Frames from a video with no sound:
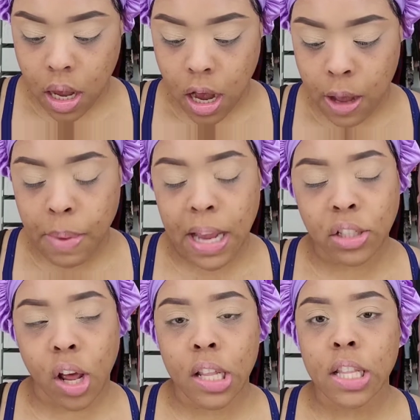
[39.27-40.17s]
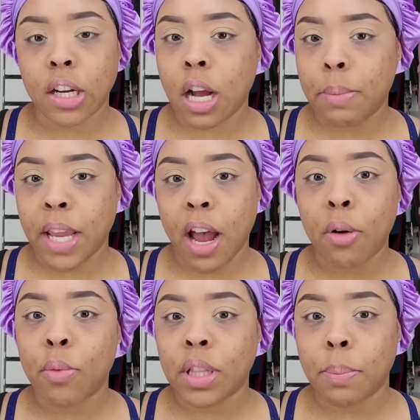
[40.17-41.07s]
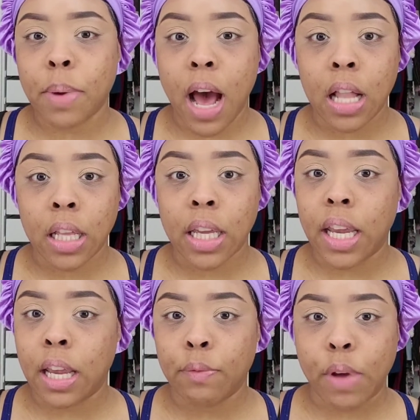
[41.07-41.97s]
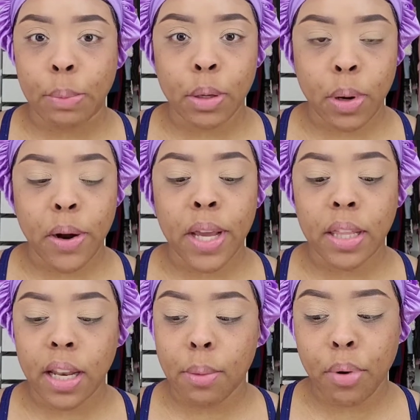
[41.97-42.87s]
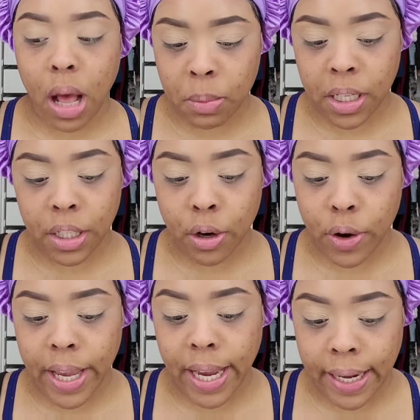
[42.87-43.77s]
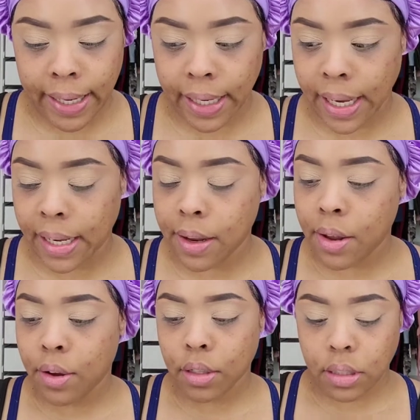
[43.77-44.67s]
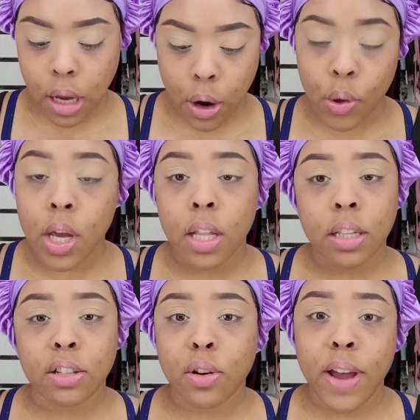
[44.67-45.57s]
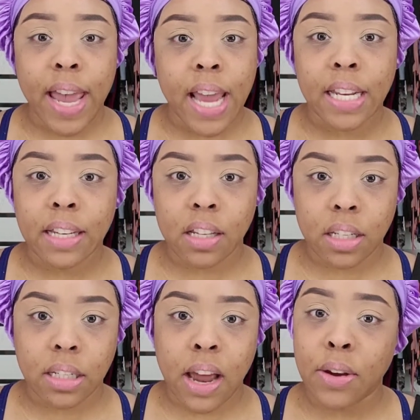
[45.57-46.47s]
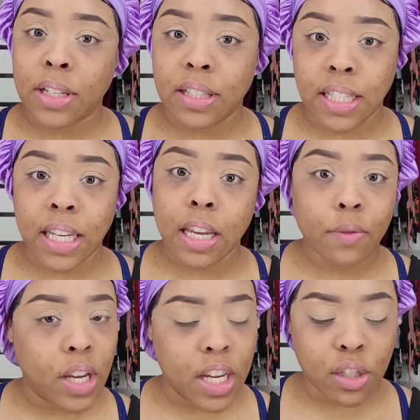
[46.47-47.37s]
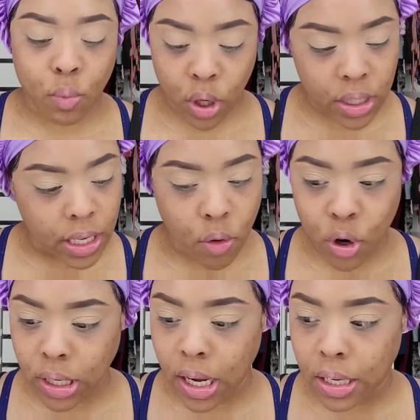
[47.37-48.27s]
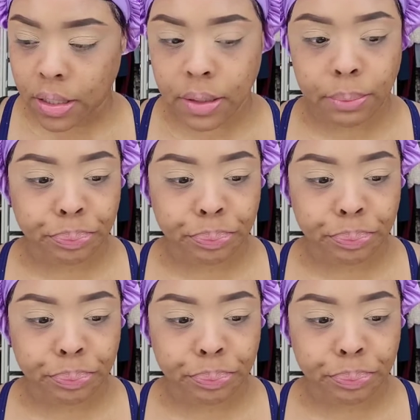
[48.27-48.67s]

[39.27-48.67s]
I saw that they're coming out with a palette in February that I'm probably going to go ahead and get. So let's go ahead and test this out and see if it is worth it or not.